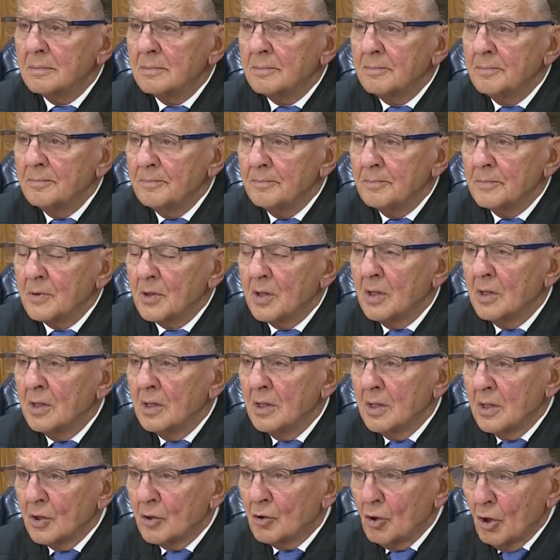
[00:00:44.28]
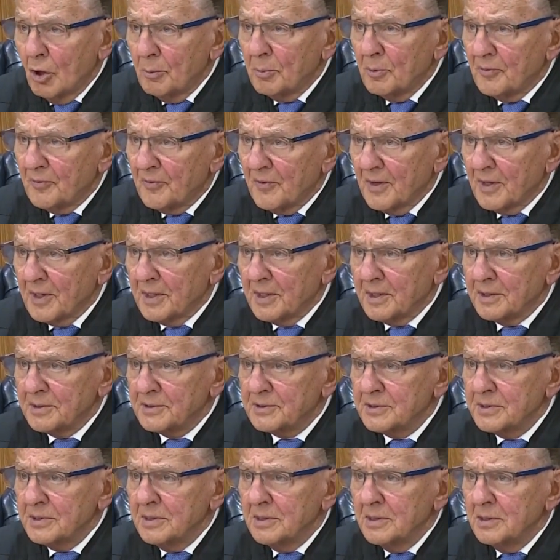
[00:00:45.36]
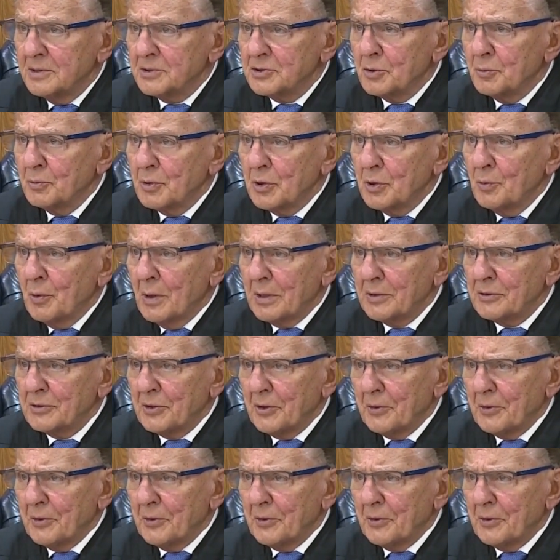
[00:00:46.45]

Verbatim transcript: Mm-hmm in global finance. Correct. Yes. So what do you want to